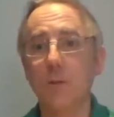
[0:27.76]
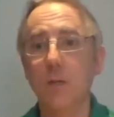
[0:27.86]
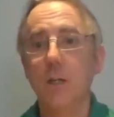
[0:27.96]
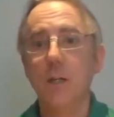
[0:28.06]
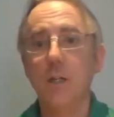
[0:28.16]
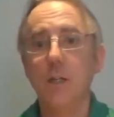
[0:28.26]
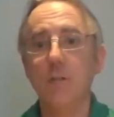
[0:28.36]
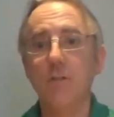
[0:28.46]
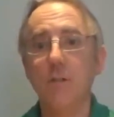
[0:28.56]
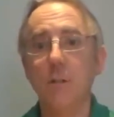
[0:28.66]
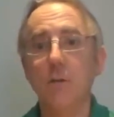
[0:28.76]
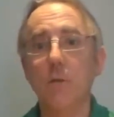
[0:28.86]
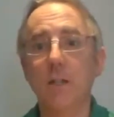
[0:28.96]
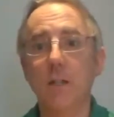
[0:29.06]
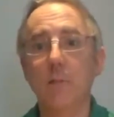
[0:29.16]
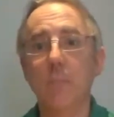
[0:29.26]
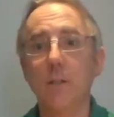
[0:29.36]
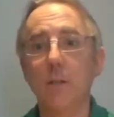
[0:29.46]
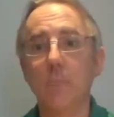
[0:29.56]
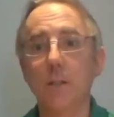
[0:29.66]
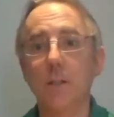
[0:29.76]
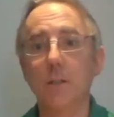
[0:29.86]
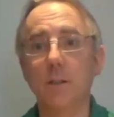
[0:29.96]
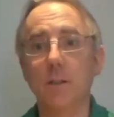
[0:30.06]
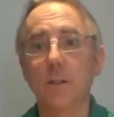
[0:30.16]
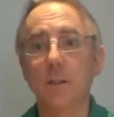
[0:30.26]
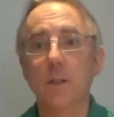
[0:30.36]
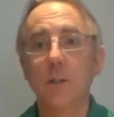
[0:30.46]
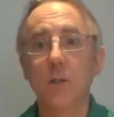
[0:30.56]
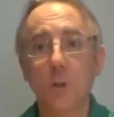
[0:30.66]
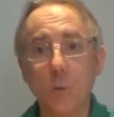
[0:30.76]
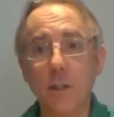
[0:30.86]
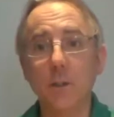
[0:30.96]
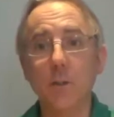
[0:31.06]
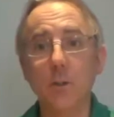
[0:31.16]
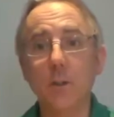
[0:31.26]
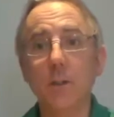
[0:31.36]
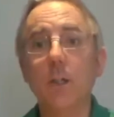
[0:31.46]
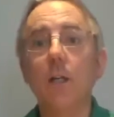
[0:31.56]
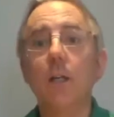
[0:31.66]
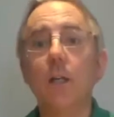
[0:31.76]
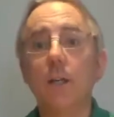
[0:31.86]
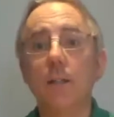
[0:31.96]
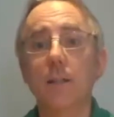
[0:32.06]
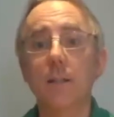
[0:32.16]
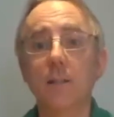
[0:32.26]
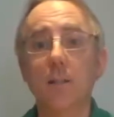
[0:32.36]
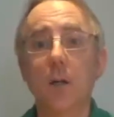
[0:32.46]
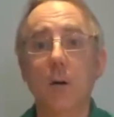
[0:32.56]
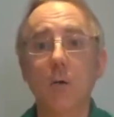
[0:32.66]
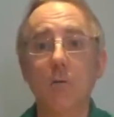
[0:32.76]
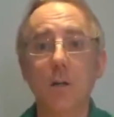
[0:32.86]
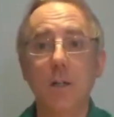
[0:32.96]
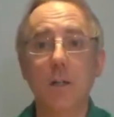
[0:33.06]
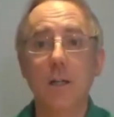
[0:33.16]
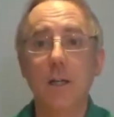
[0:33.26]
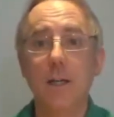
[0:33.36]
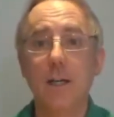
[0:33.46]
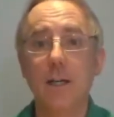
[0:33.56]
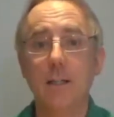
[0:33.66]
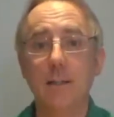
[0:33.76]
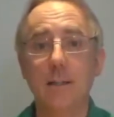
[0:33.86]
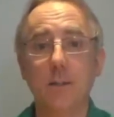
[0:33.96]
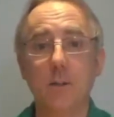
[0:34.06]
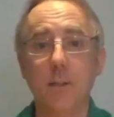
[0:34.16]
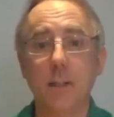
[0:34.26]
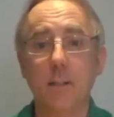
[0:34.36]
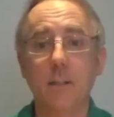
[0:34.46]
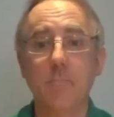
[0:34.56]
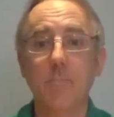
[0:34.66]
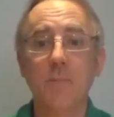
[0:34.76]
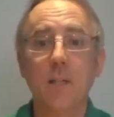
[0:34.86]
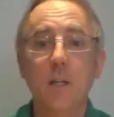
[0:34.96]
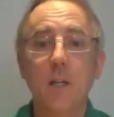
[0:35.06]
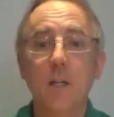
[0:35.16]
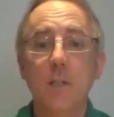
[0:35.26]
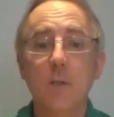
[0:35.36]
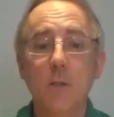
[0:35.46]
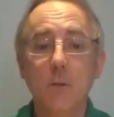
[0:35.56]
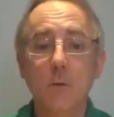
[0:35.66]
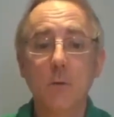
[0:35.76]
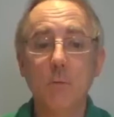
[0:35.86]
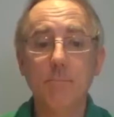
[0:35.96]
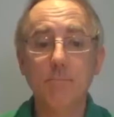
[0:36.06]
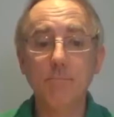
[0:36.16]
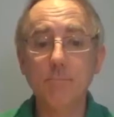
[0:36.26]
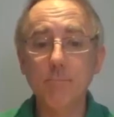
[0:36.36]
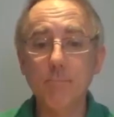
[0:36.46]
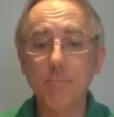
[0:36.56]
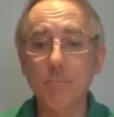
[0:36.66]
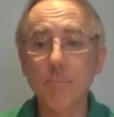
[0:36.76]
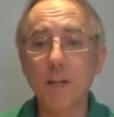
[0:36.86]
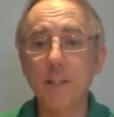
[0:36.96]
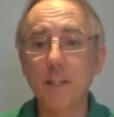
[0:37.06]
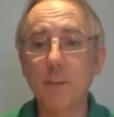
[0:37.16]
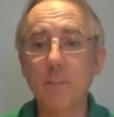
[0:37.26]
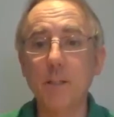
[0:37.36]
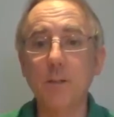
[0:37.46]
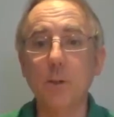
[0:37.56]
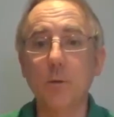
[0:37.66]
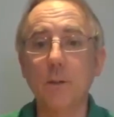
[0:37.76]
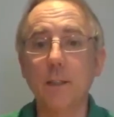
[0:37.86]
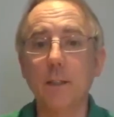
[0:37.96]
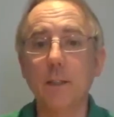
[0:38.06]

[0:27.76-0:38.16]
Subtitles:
even though we can't meet in person. So we can do it like this over the internet. So my name is Owen Gill